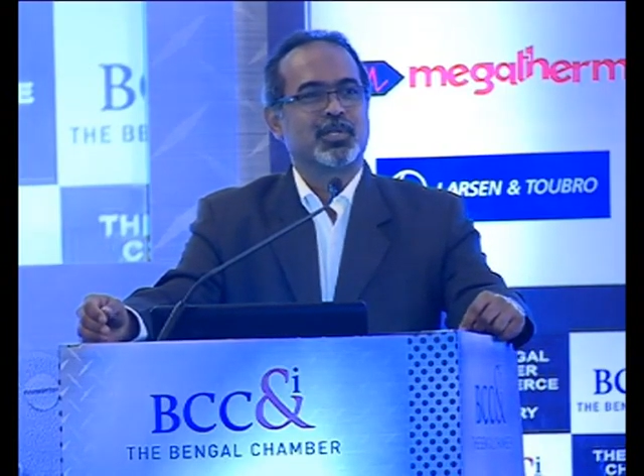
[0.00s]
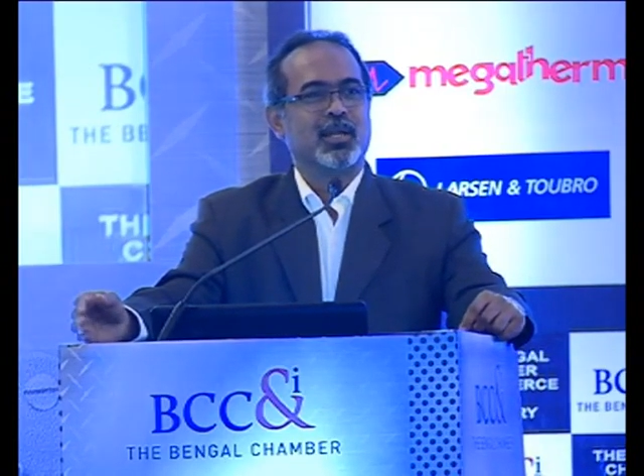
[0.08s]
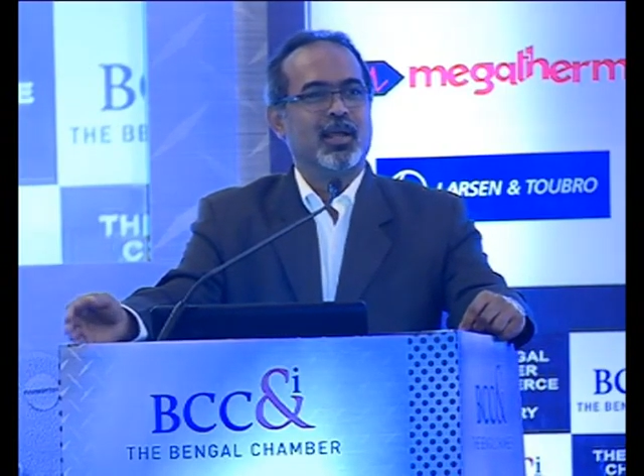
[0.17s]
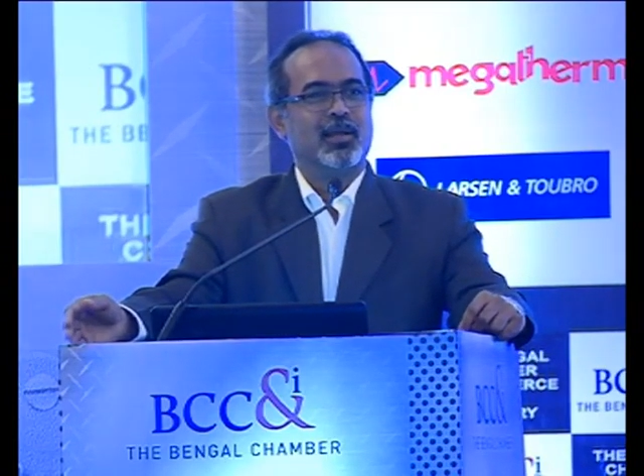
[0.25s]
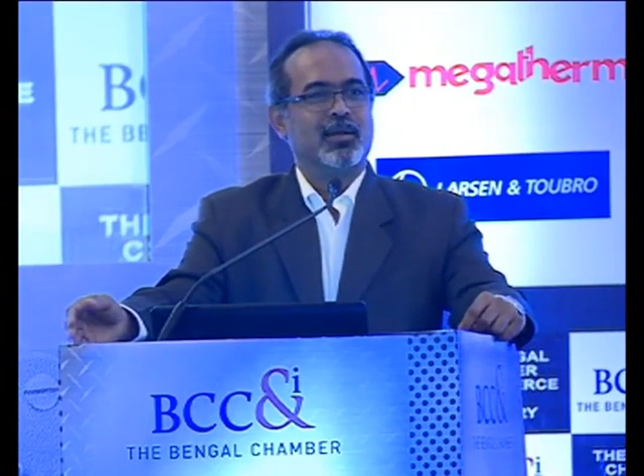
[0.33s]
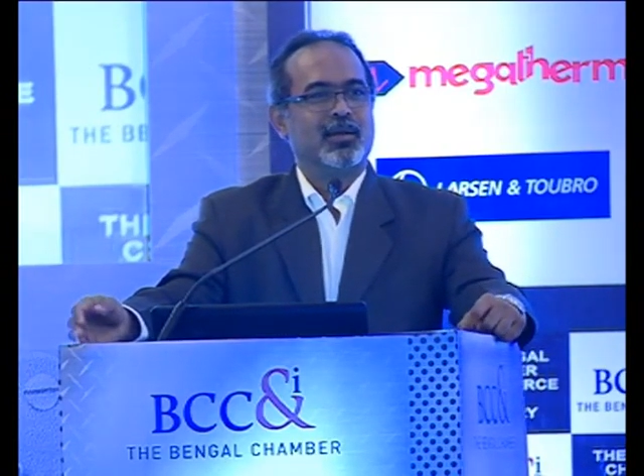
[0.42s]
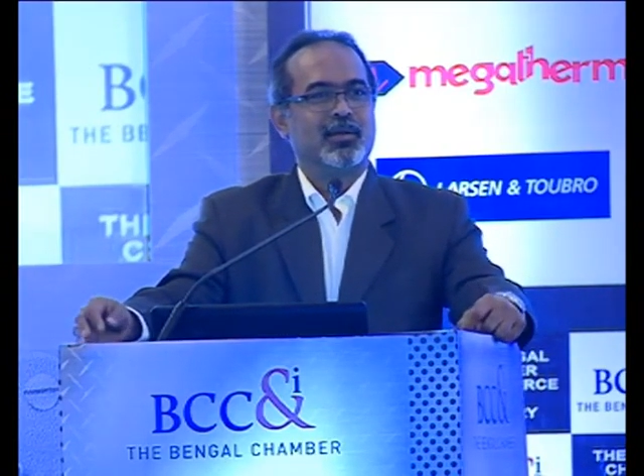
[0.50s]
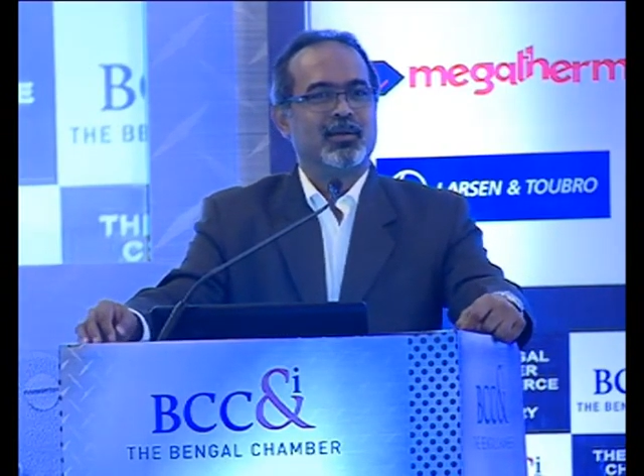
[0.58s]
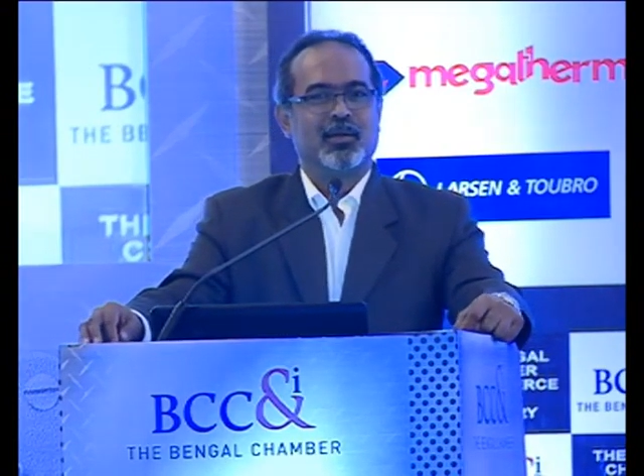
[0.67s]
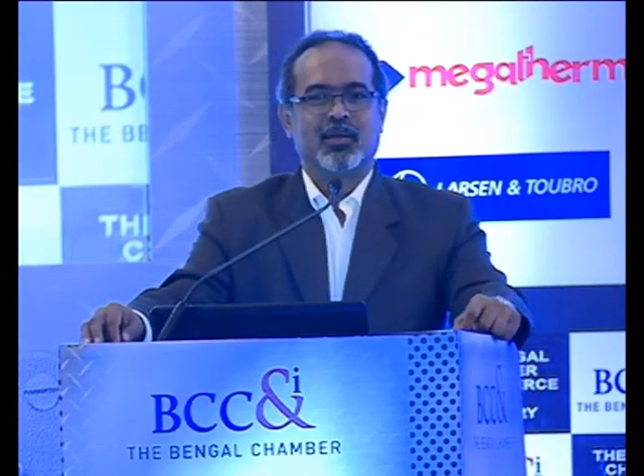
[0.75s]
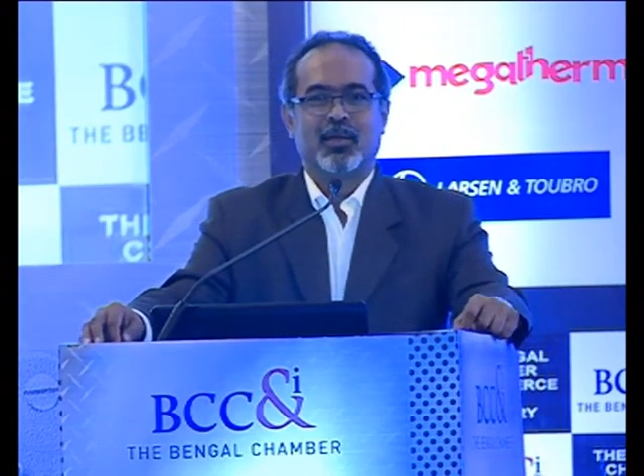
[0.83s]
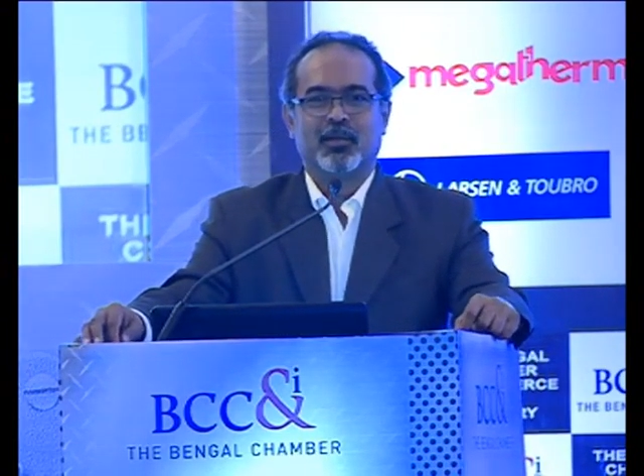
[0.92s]
steel and
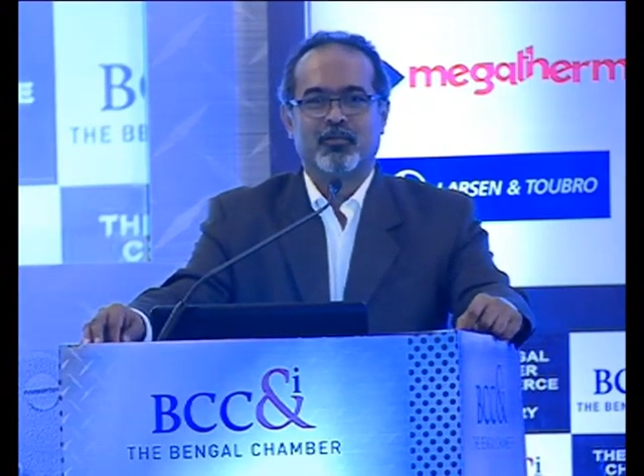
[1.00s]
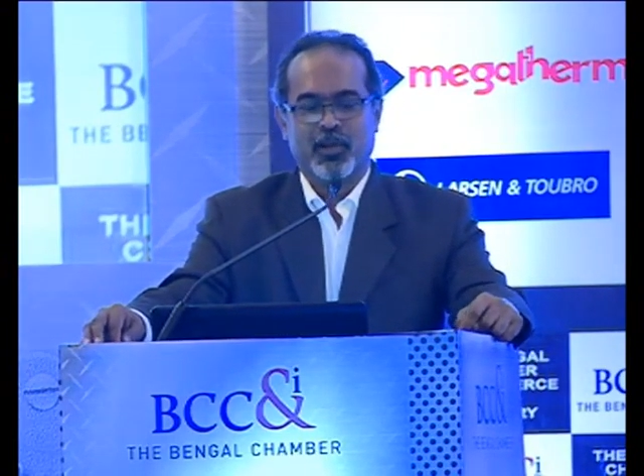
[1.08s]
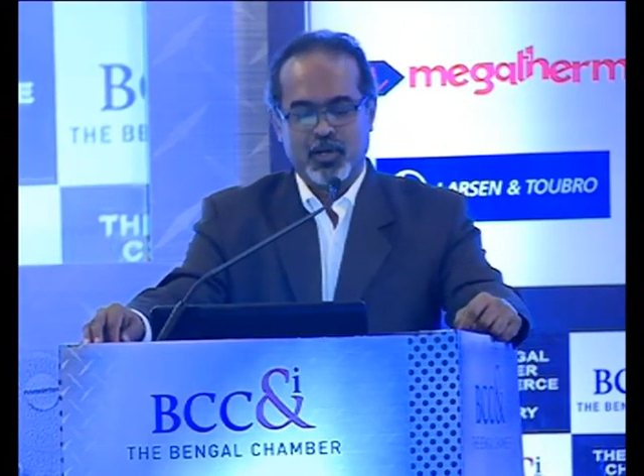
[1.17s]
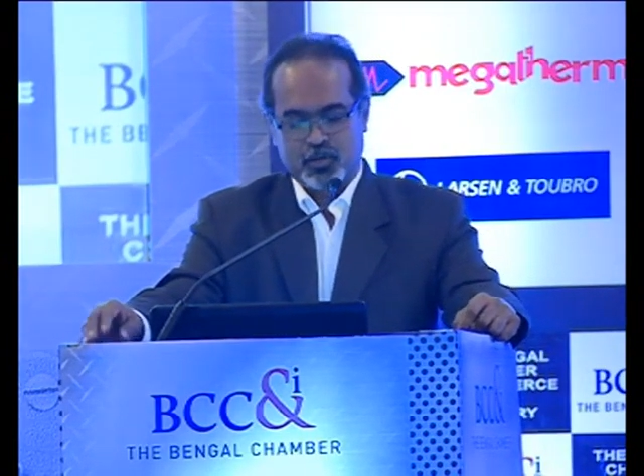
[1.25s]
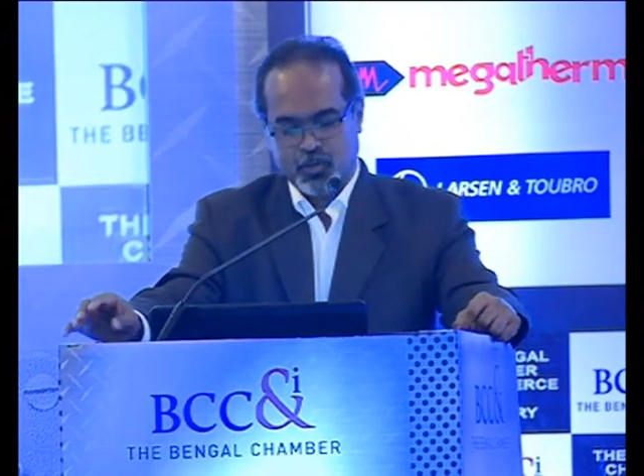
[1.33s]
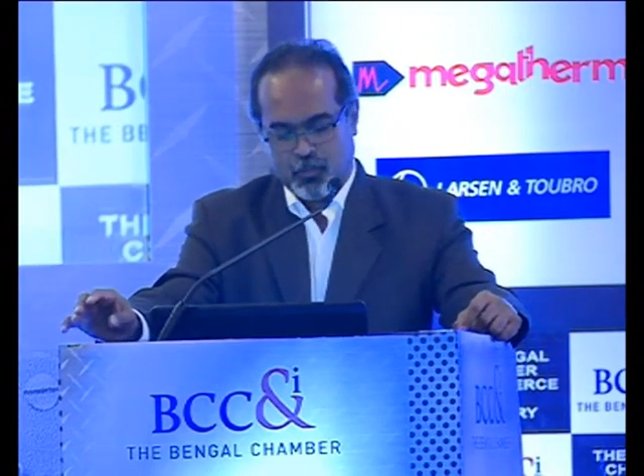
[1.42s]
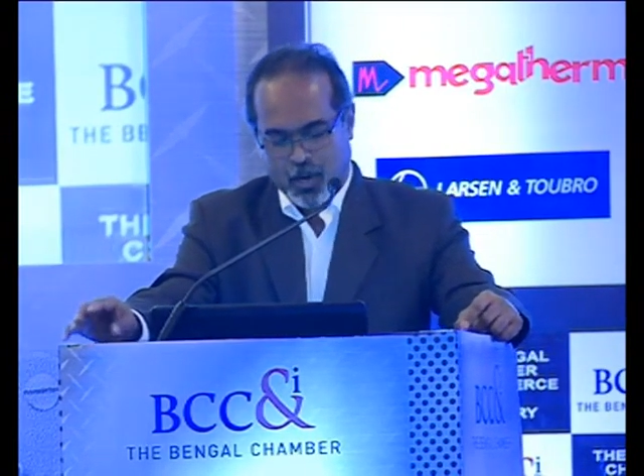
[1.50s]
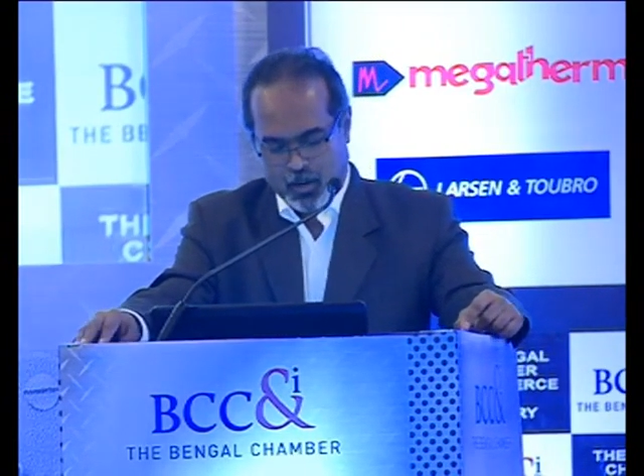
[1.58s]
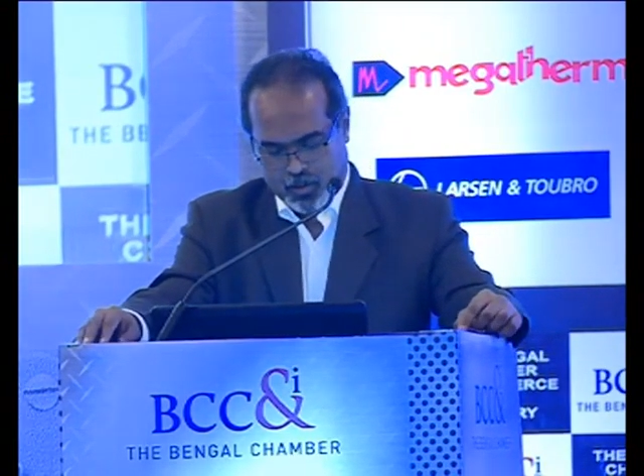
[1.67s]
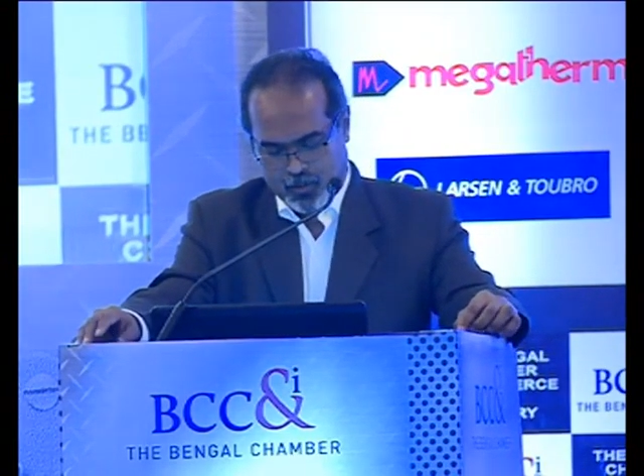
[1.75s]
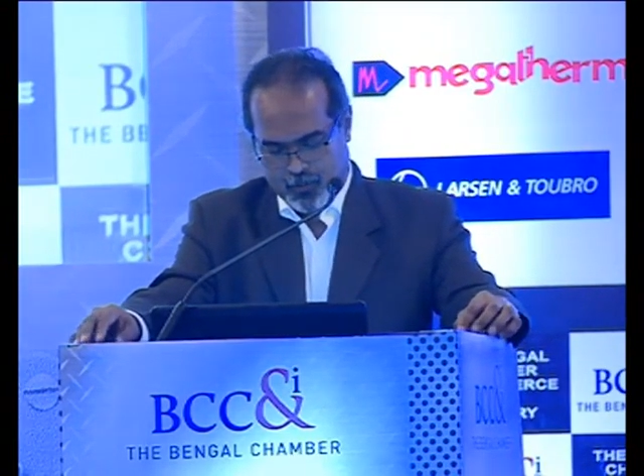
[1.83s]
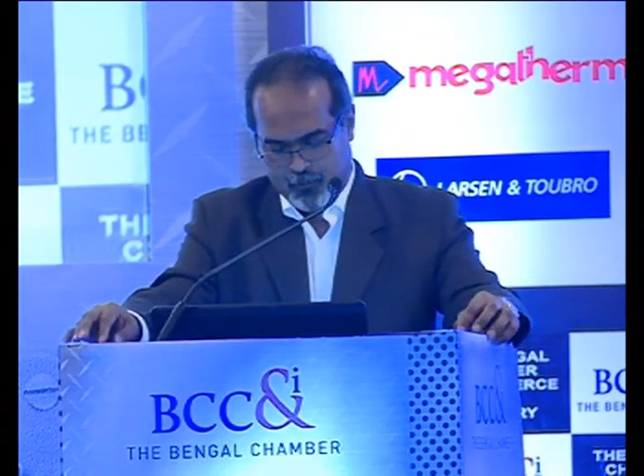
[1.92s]
feed it to the
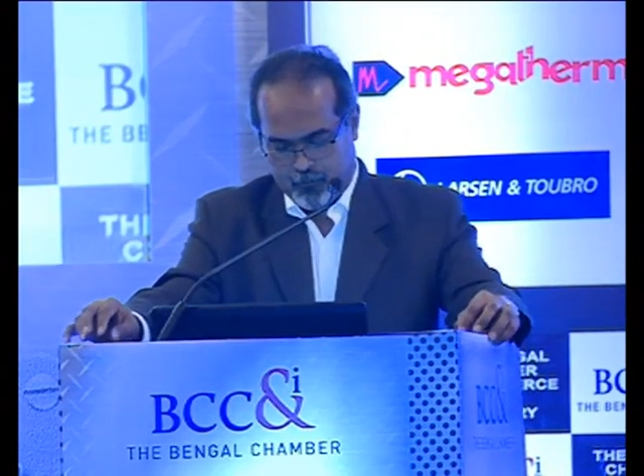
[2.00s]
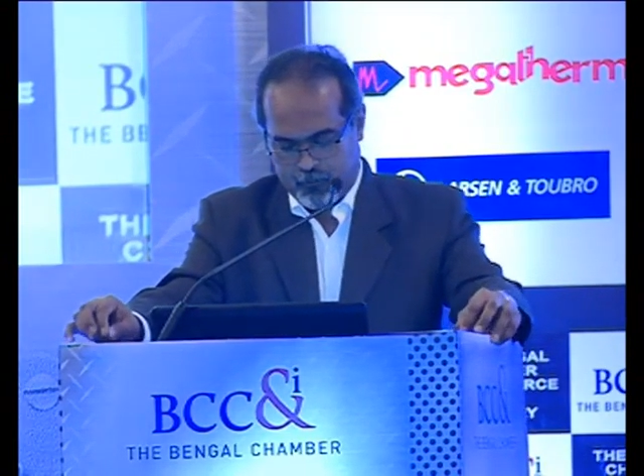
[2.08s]
market.